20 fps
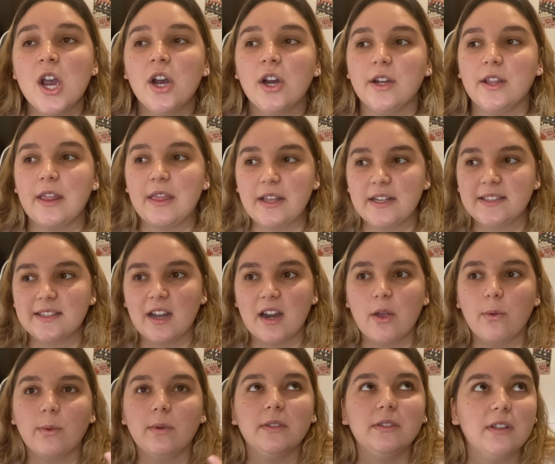or the things that i
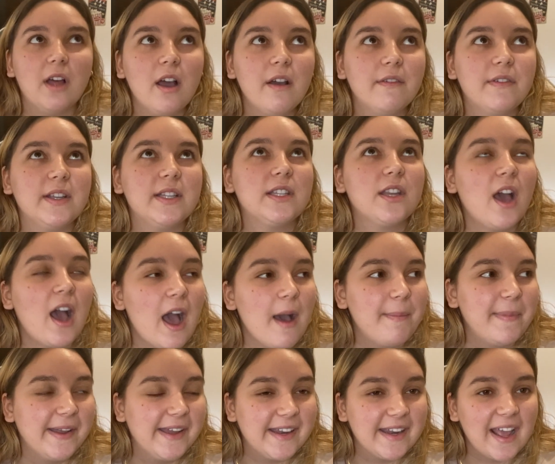would love it to
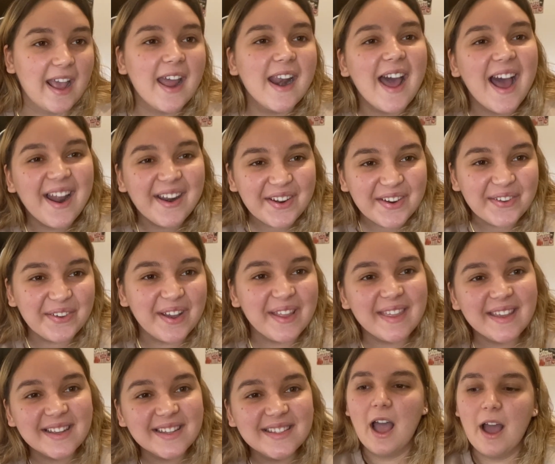happen and i don't know i think it's